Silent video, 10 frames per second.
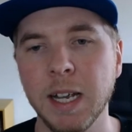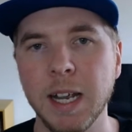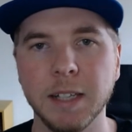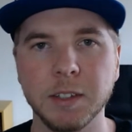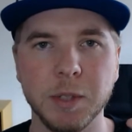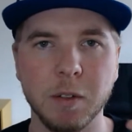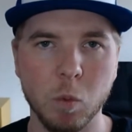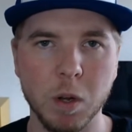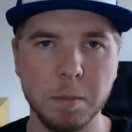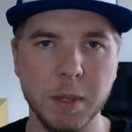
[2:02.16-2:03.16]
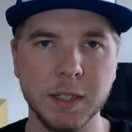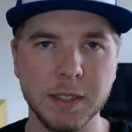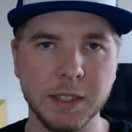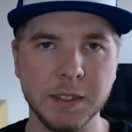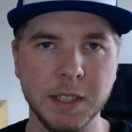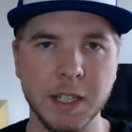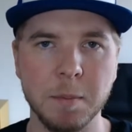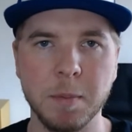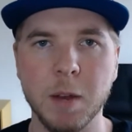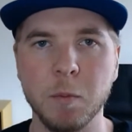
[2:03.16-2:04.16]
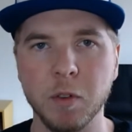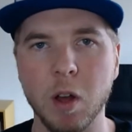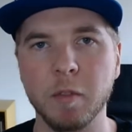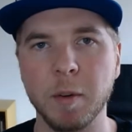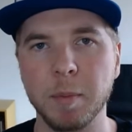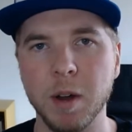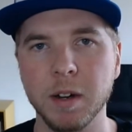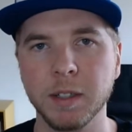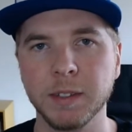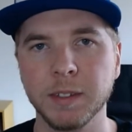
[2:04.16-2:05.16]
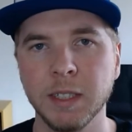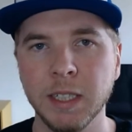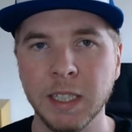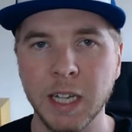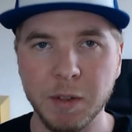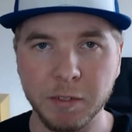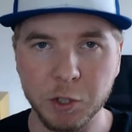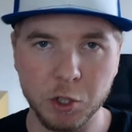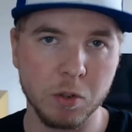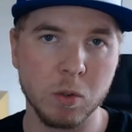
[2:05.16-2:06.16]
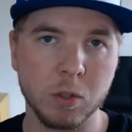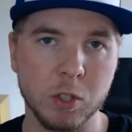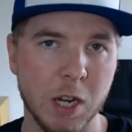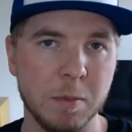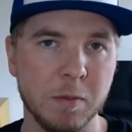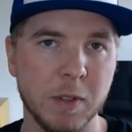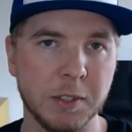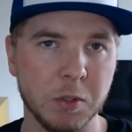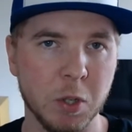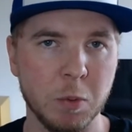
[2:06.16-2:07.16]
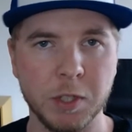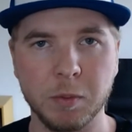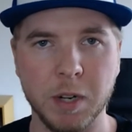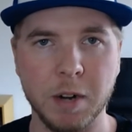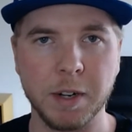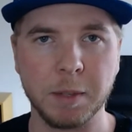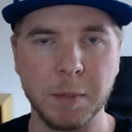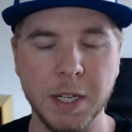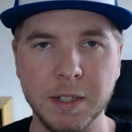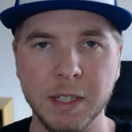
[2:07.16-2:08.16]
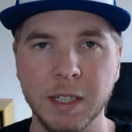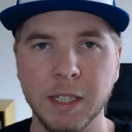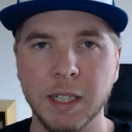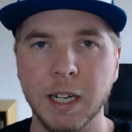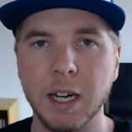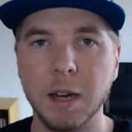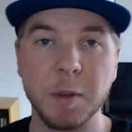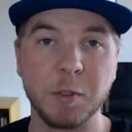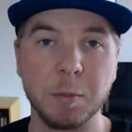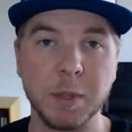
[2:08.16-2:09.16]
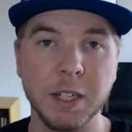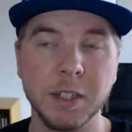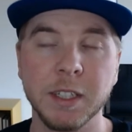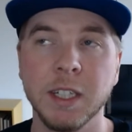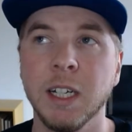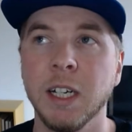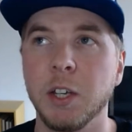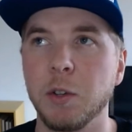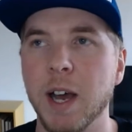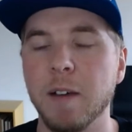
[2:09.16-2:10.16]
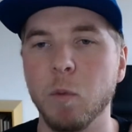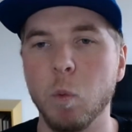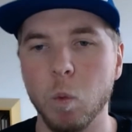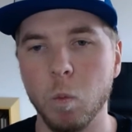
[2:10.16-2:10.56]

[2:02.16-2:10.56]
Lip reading: And so we have one big testing campaign with all of our products. If you have a general Shopify store, which is what I recommend if you're a beginner, you have